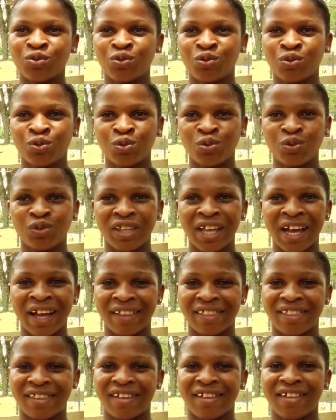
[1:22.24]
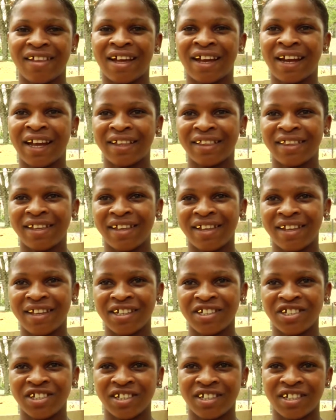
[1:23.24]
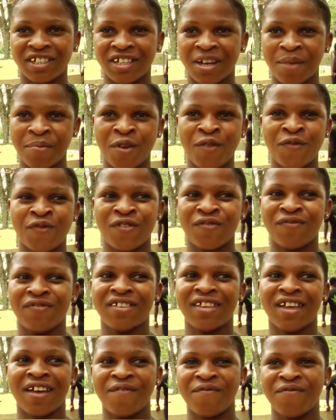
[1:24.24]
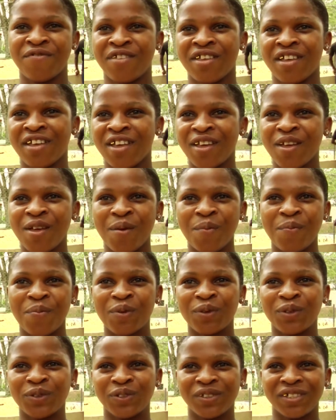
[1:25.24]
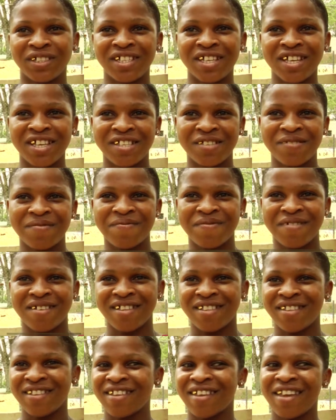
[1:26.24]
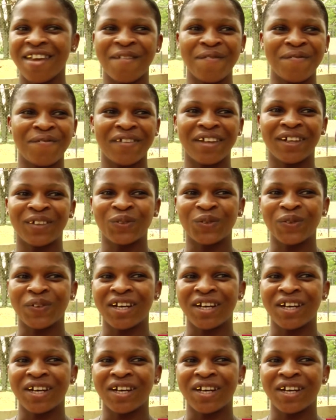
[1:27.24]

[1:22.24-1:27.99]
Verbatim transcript: all the time on T V, but I've never seen them in real life. I feel blessed. I'm really happy.